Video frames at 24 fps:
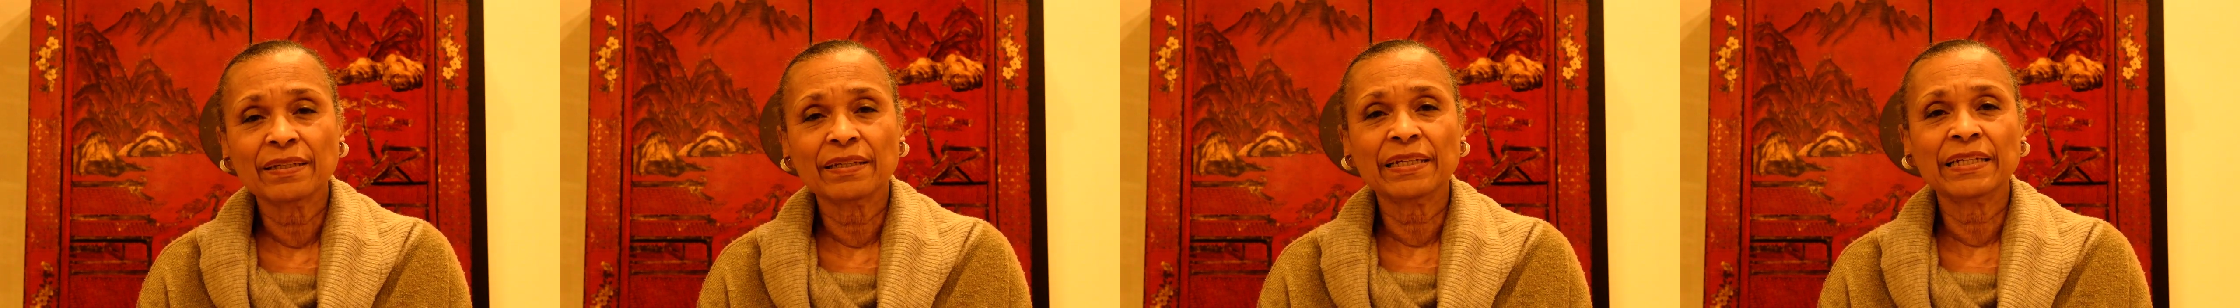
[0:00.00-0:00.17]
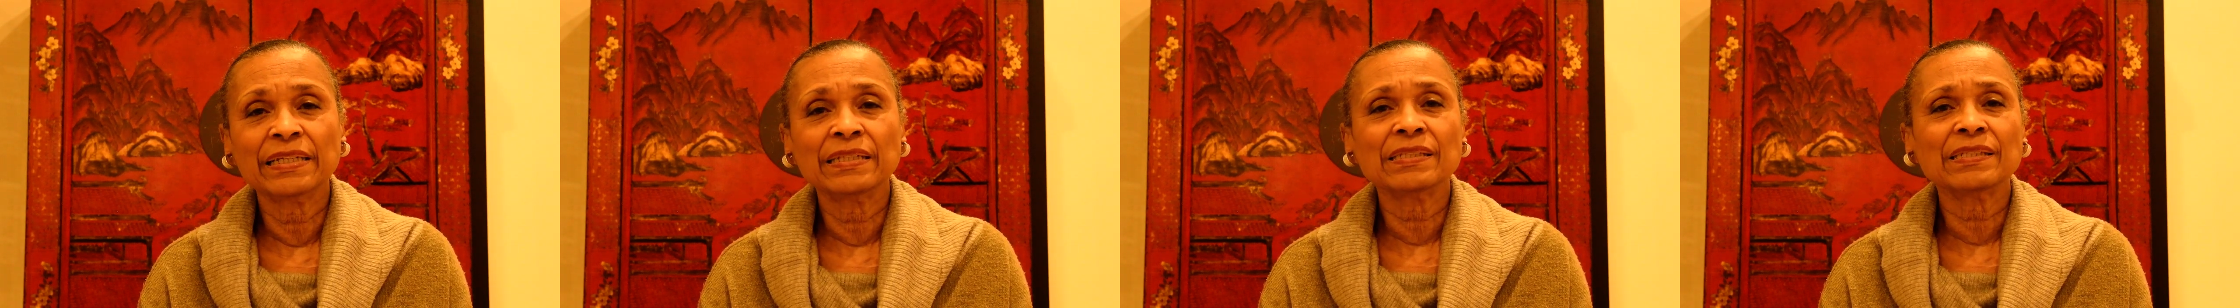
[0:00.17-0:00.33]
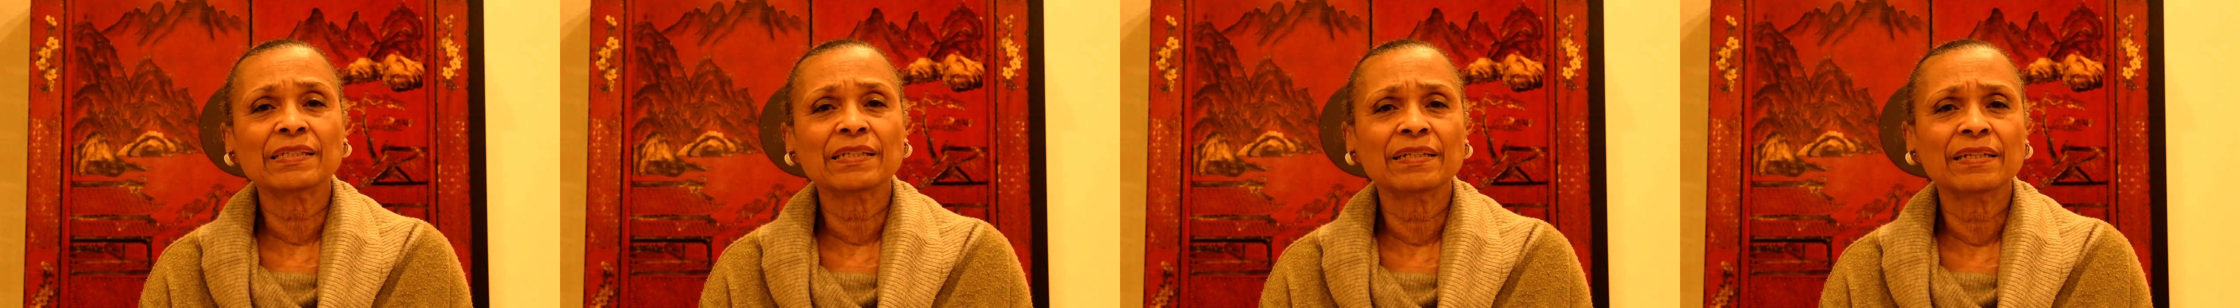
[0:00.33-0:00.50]

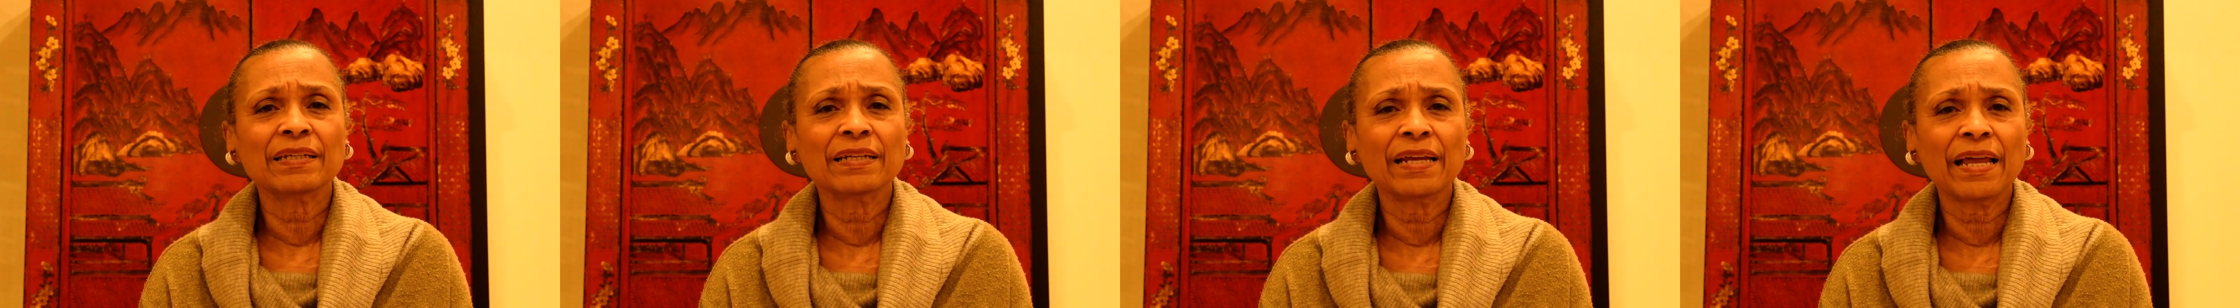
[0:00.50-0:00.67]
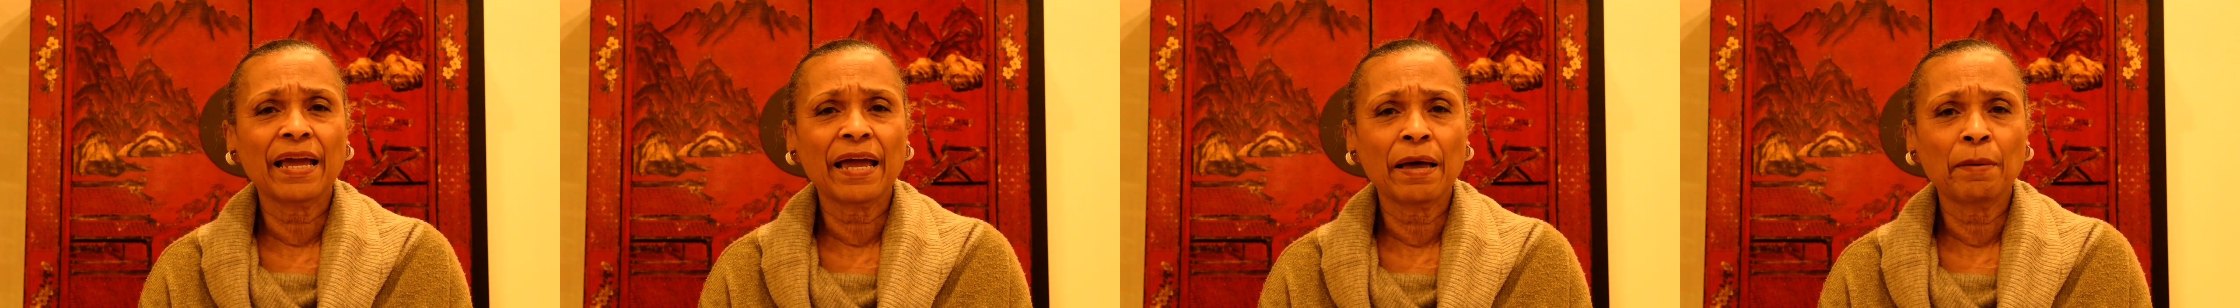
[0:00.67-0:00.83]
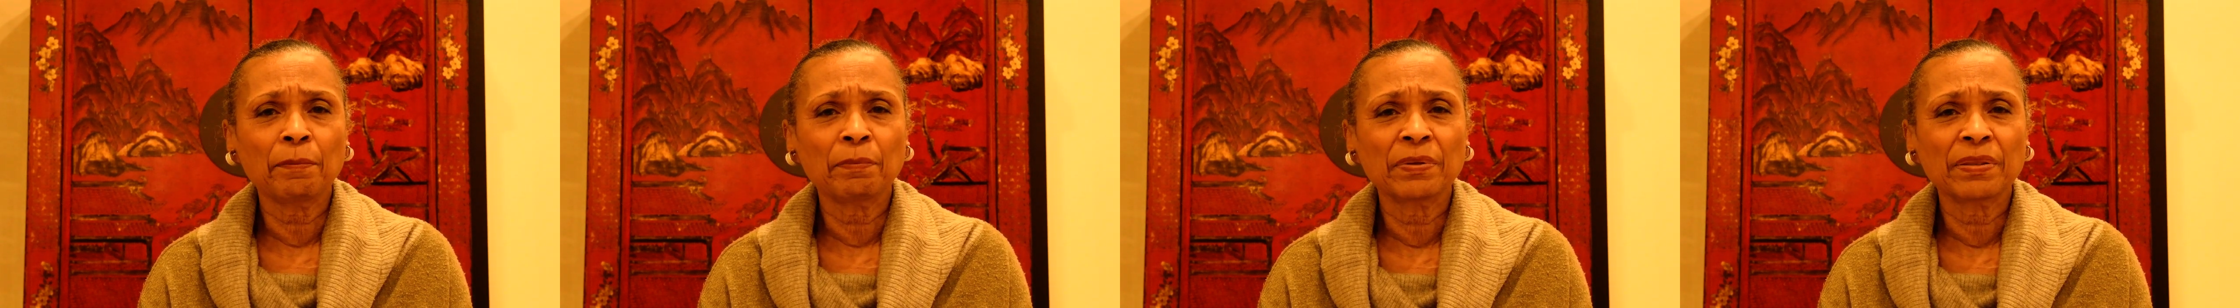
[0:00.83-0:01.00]
incident
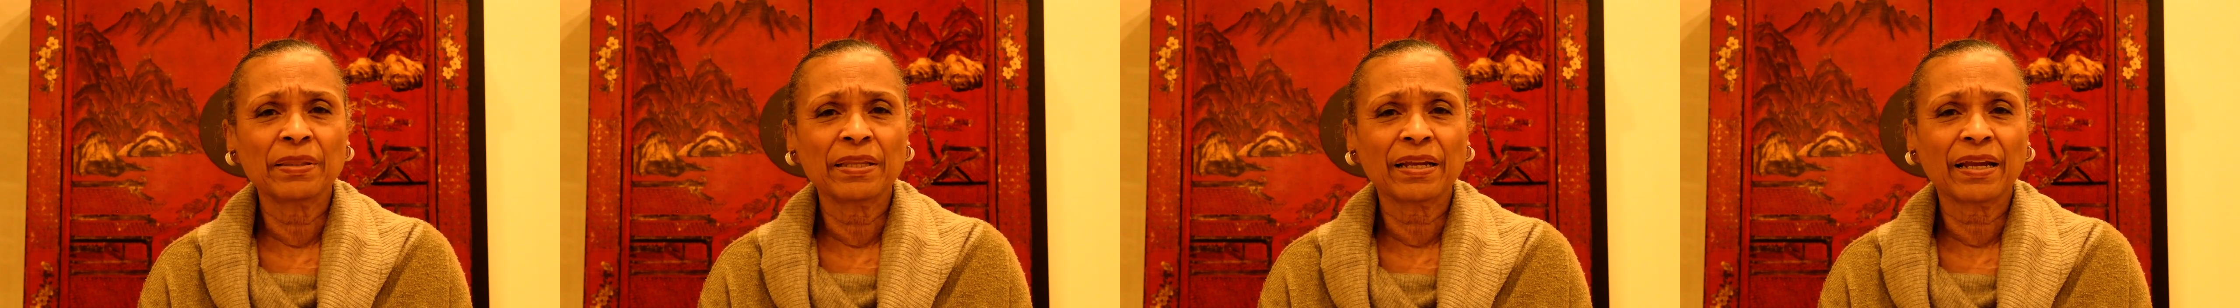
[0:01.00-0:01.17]
happened,